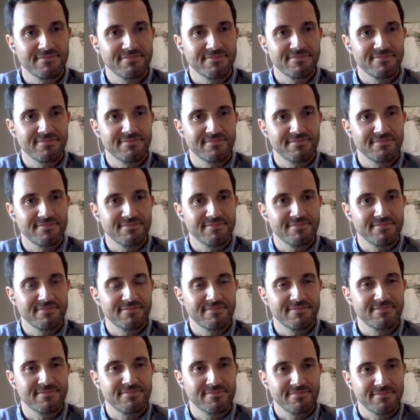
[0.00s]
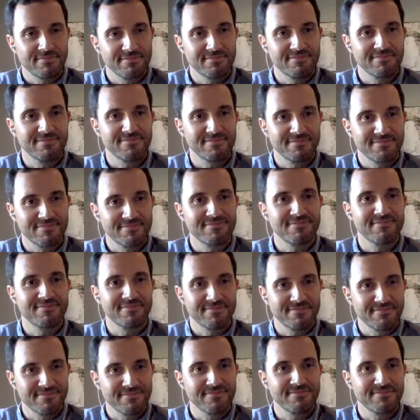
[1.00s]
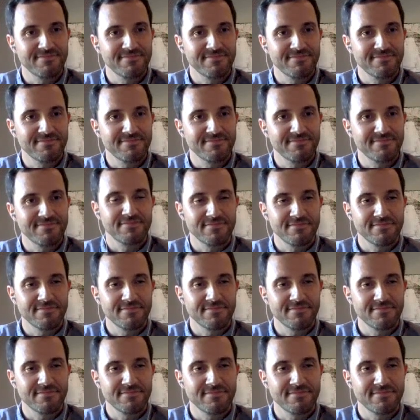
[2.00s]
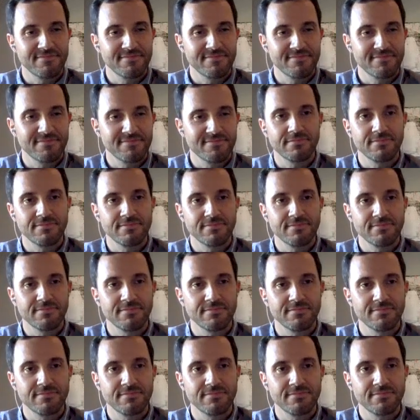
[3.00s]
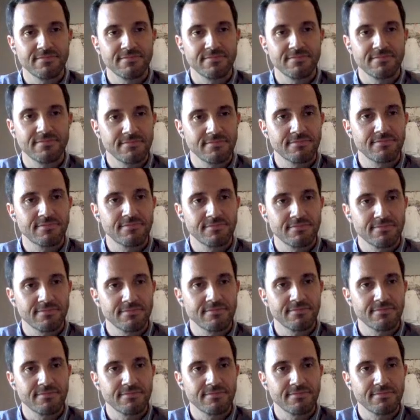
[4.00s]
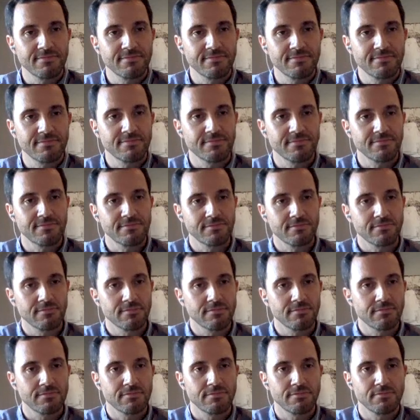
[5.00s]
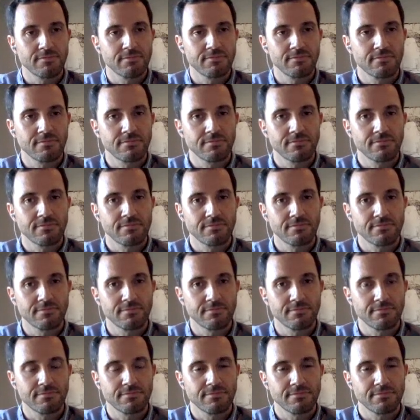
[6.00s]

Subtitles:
This person isn't speaking.